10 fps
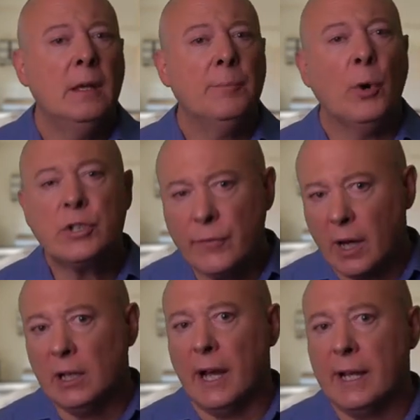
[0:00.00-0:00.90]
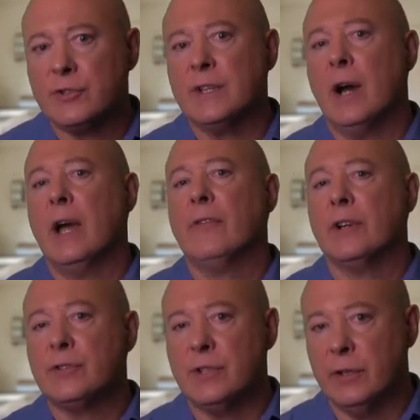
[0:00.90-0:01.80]
Most of our clients now have
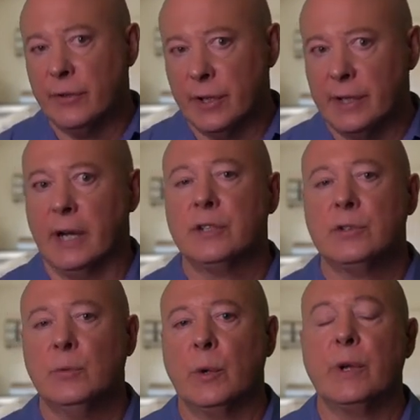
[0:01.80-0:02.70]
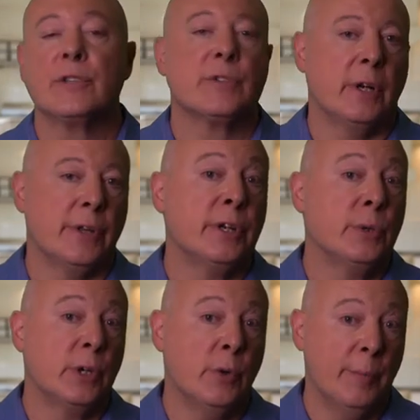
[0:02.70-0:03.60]
us seal their ducts when we install their
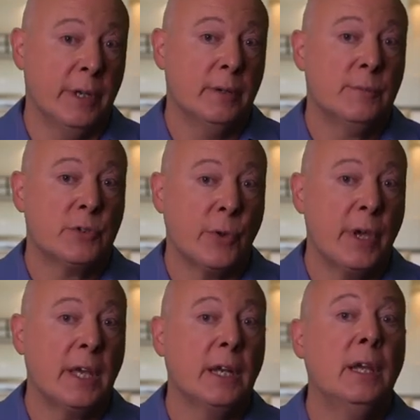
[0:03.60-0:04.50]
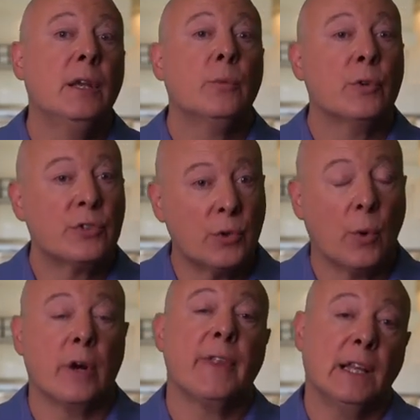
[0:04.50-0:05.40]
new equipment, so they can
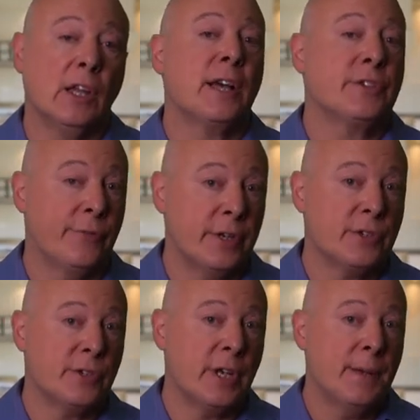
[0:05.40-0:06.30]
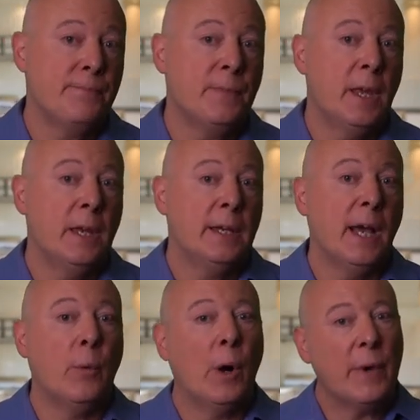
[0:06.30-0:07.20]
restore that lost efficiency.
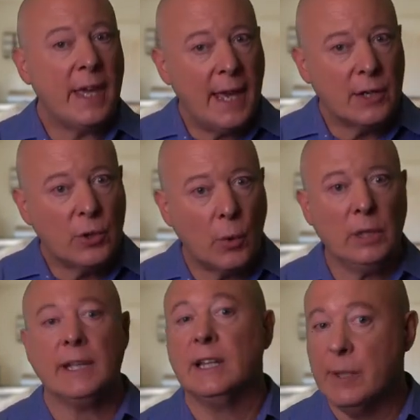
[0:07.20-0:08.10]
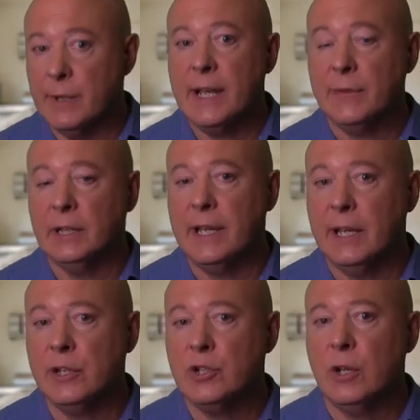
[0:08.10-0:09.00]
Now, while we can't totally eliminate the
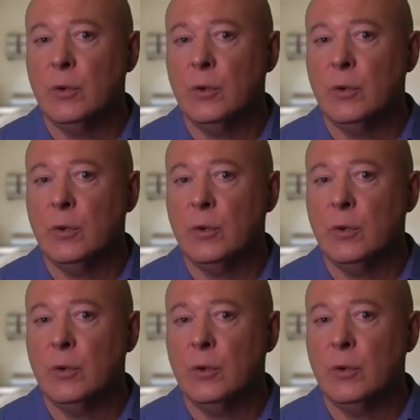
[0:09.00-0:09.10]
leakage,